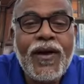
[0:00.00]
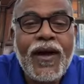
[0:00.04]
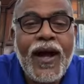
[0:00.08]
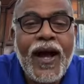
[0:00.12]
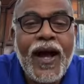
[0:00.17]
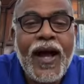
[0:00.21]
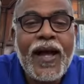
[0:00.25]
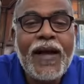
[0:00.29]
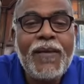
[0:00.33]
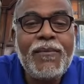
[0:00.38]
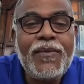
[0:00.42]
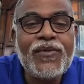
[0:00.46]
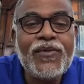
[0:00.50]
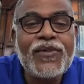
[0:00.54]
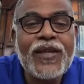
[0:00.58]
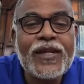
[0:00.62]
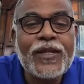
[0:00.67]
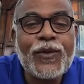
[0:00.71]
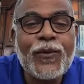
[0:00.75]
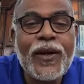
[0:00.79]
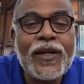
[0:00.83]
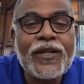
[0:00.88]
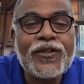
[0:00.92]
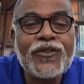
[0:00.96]
I missed
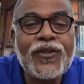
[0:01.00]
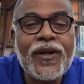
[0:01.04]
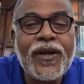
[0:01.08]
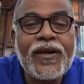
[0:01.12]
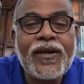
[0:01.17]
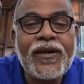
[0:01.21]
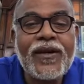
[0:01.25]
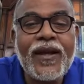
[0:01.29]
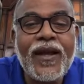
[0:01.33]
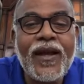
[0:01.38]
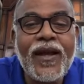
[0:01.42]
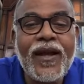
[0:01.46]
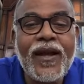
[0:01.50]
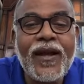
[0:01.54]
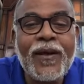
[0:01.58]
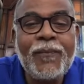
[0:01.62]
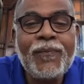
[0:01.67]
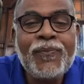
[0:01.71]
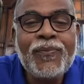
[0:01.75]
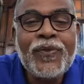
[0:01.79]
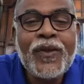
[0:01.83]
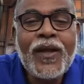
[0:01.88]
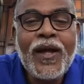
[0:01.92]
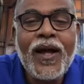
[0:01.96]
that question. Uh,
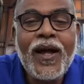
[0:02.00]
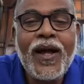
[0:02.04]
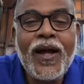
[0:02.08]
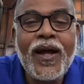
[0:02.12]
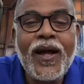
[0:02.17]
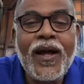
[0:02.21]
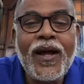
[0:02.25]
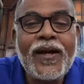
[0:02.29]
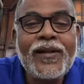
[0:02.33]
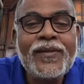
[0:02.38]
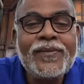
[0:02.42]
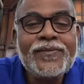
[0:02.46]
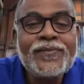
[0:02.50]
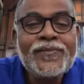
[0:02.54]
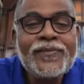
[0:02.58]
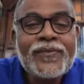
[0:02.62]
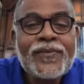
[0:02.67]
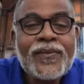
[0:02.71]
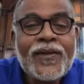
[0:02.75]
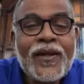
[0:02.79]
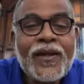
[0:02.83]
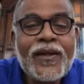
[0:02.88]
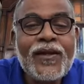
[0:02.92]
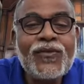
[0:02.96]
uh,
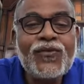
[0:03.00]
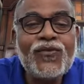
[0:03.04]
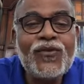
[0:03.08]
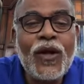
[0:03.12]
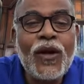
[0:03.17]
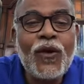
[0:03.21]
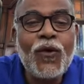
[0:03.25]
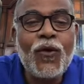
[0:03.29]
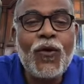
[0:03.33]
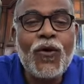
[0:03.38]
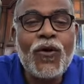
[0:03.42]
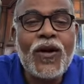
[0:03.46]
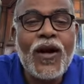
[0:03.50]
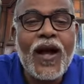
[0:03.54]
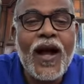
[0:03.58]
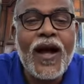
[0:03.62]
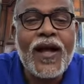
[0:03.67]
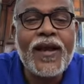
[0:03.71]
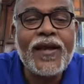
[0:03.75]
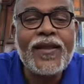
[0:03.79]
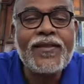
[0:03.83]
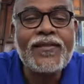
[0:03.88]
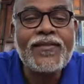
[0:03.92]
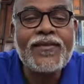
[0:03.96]
so
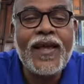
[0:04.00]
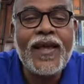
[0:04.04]
Omkar is